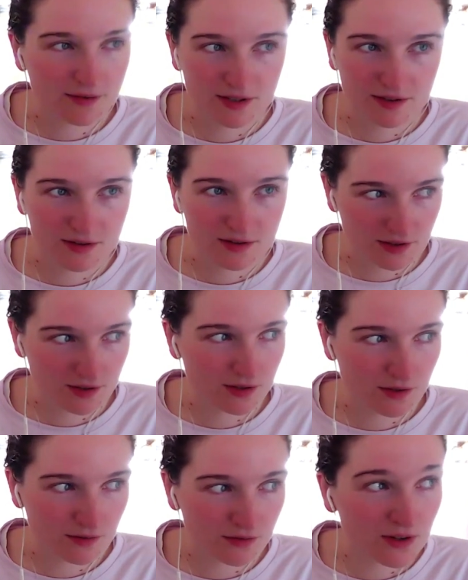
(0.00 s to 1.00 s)
I have to
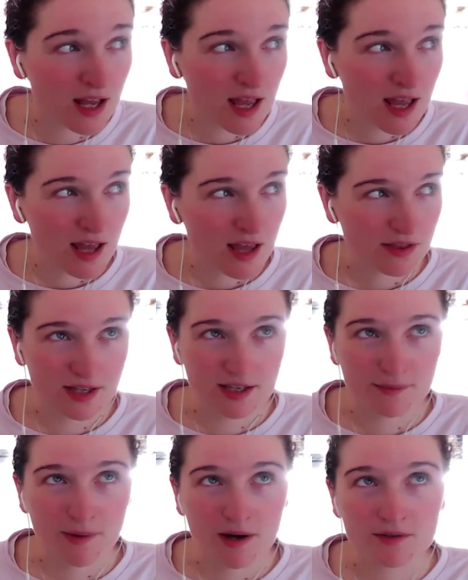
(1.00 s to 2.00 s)
sort of
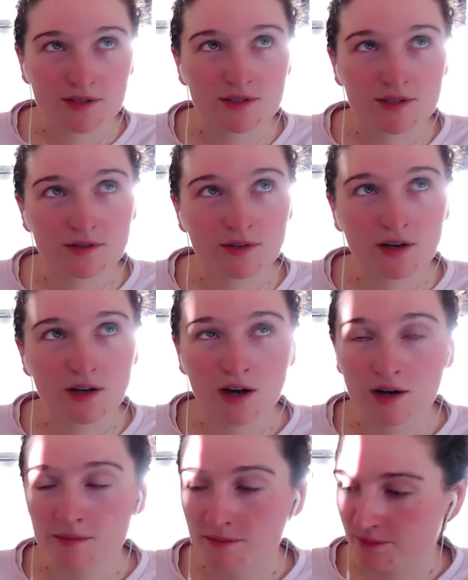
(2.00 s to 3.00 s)
think about
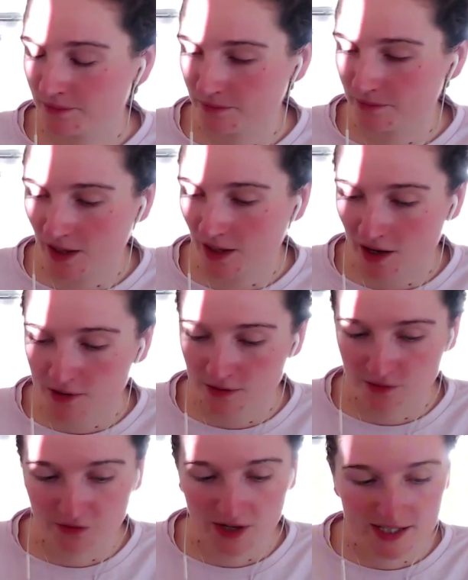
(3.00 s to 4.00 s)
how
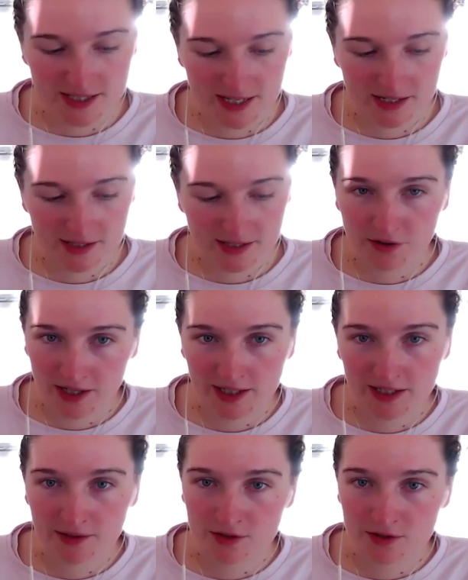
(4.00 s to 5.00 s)
to phrase things
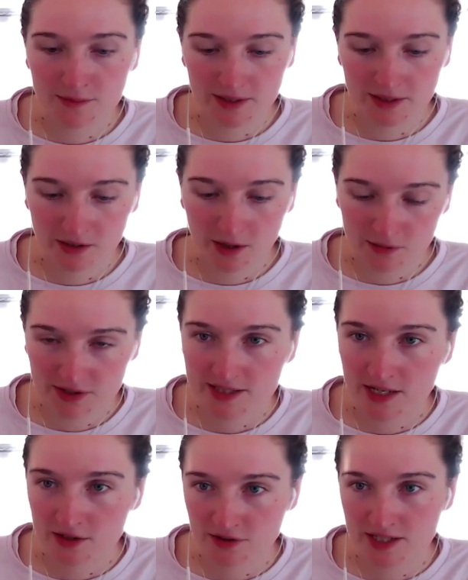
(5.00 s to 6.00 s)
correctly, not to be over
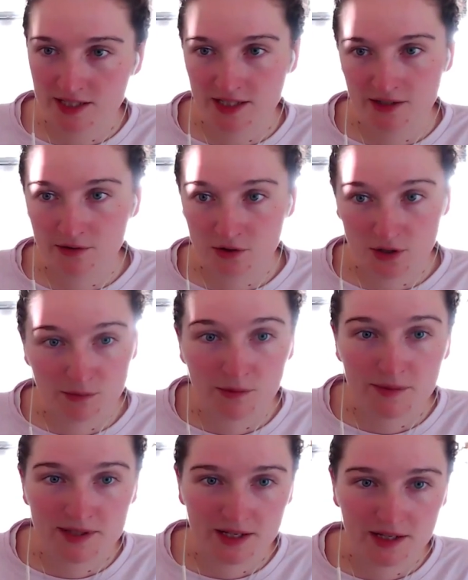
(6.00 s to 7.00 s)
exaggerating or too
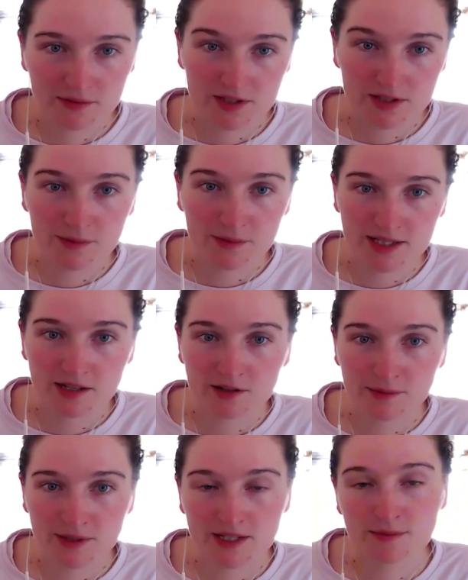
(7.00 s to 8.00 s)
promising for some of these
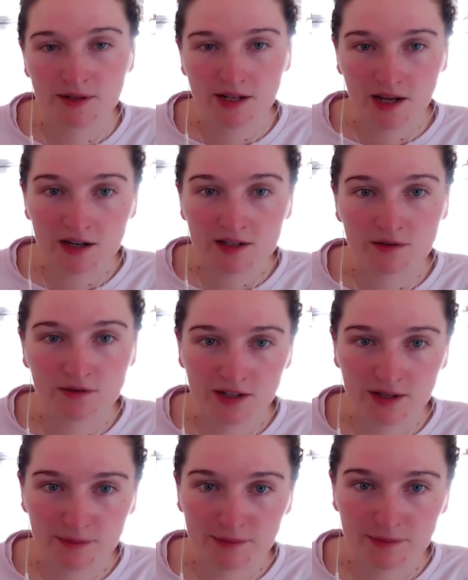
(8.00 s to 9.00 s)
therapies when they are still
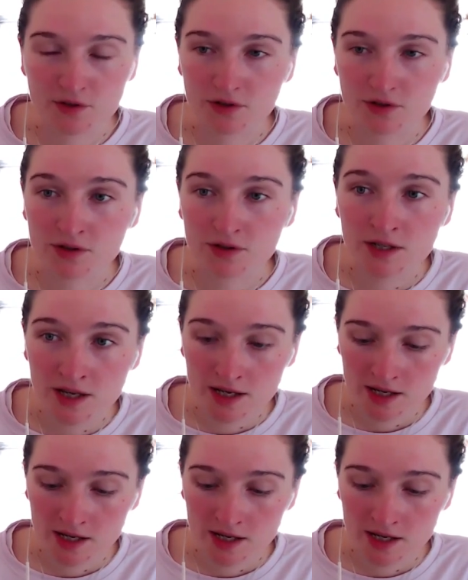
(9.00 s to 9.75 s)
very premature.